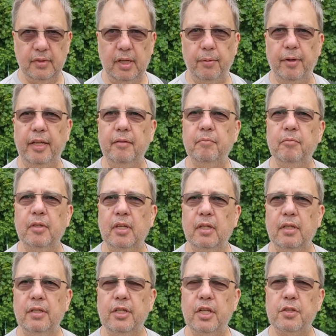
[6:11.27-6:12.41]
Anyway,
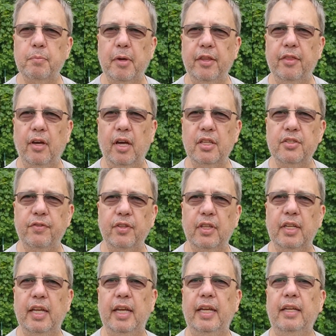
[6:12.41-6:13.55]
just my thoughts for the
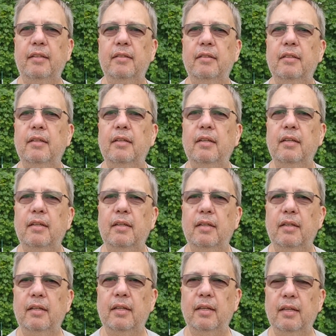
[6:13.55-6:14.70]
day.
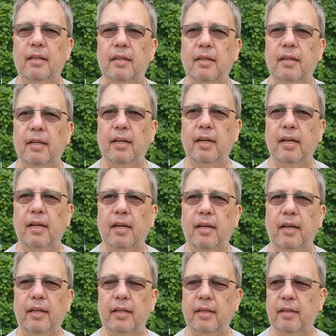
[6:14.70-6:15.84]
And
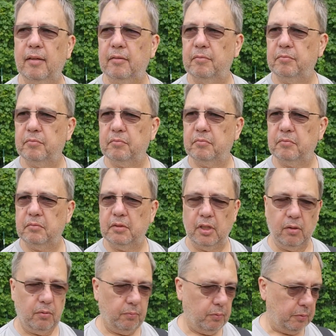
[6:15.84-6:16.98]
I,
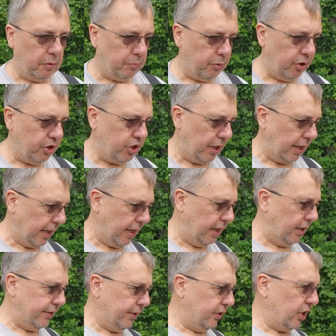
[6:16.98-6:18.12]
would appreciate
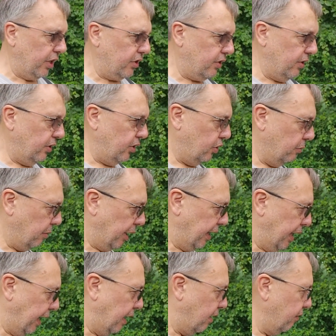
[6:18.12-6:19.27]
any suggestions that you might
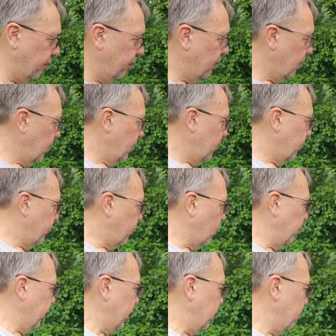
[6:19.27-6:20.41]
have for me